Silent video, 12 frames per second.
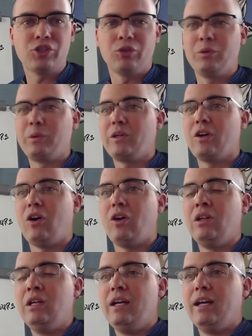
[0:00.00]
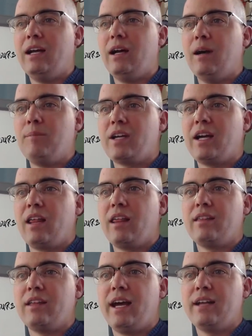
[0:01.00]
or what we call kind of
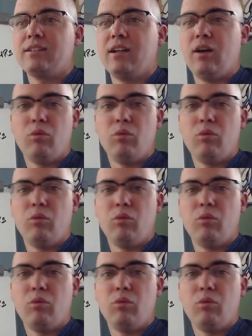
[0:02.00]
that